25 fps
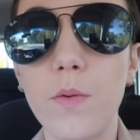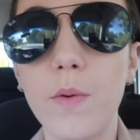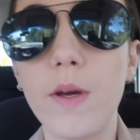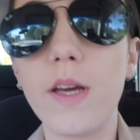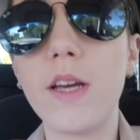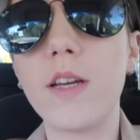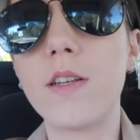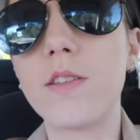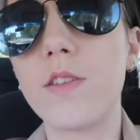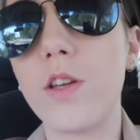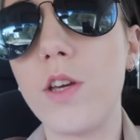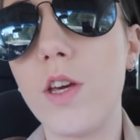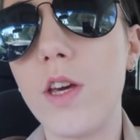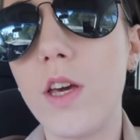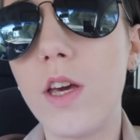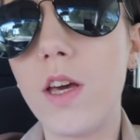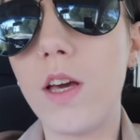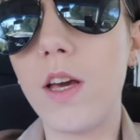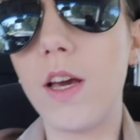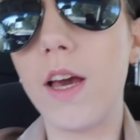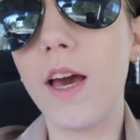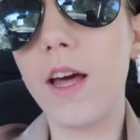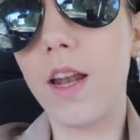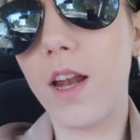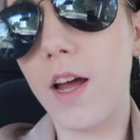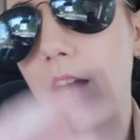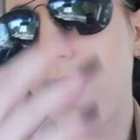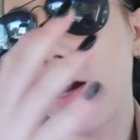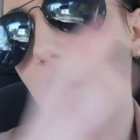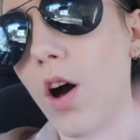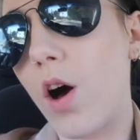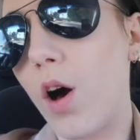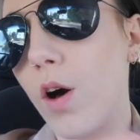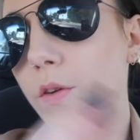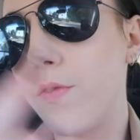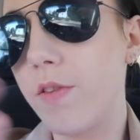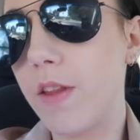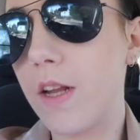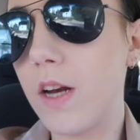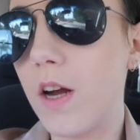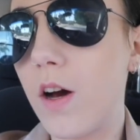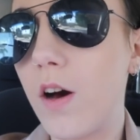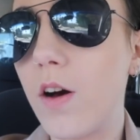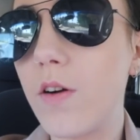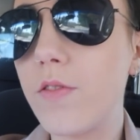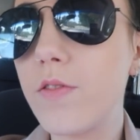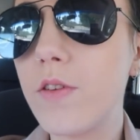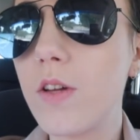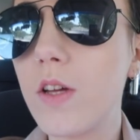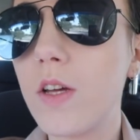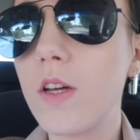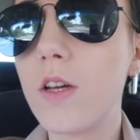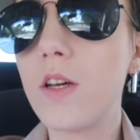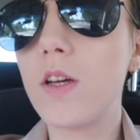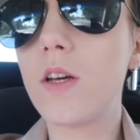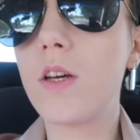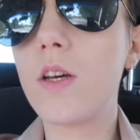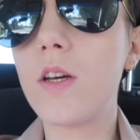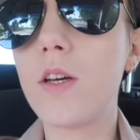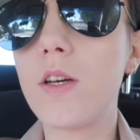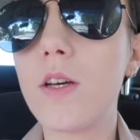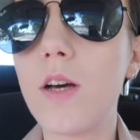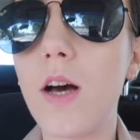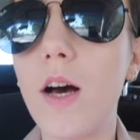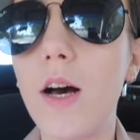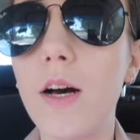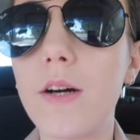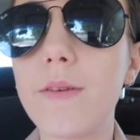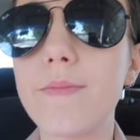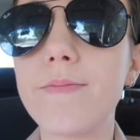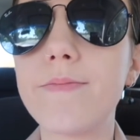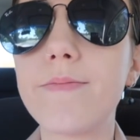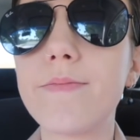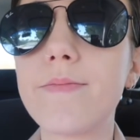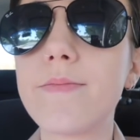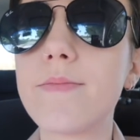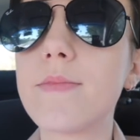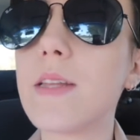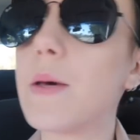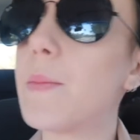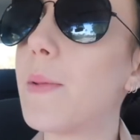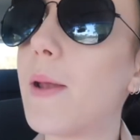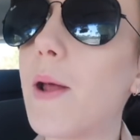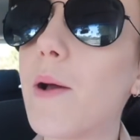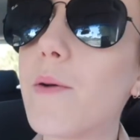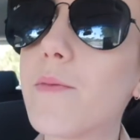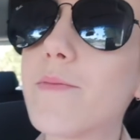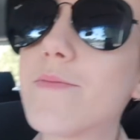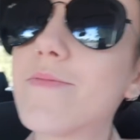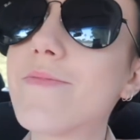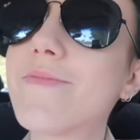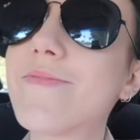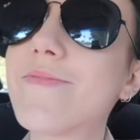a week so you can get like half and then half. Let me know.